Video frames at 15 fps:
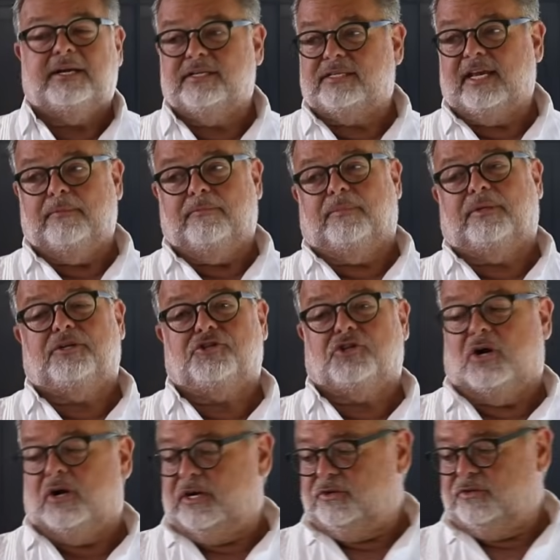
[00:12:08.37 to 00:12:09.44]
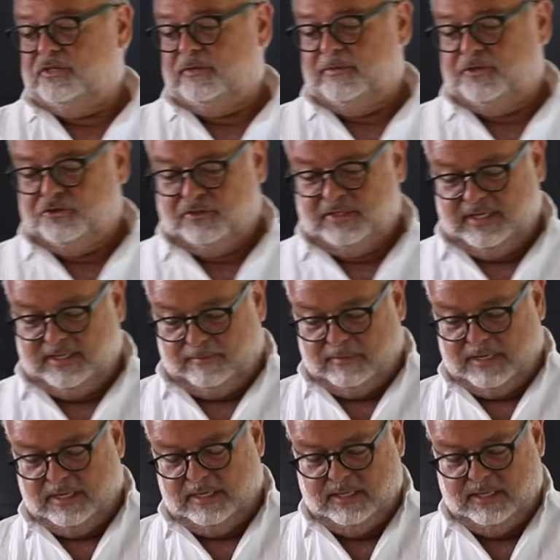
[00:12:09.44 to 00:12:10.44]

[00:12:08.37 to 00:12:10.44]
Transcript: just keep them in a jar and use them as you need them.